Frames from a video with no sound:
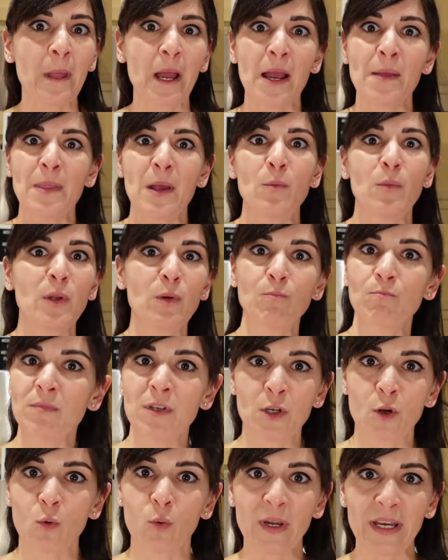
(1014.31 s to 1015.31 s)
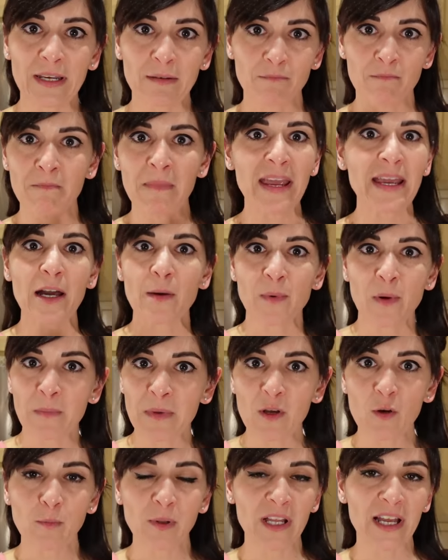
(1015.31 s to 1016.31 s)
And then we, you know, we make up a
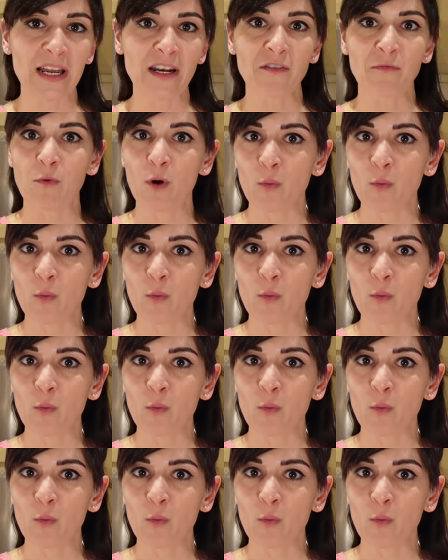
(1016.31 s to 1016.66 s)
meal plan of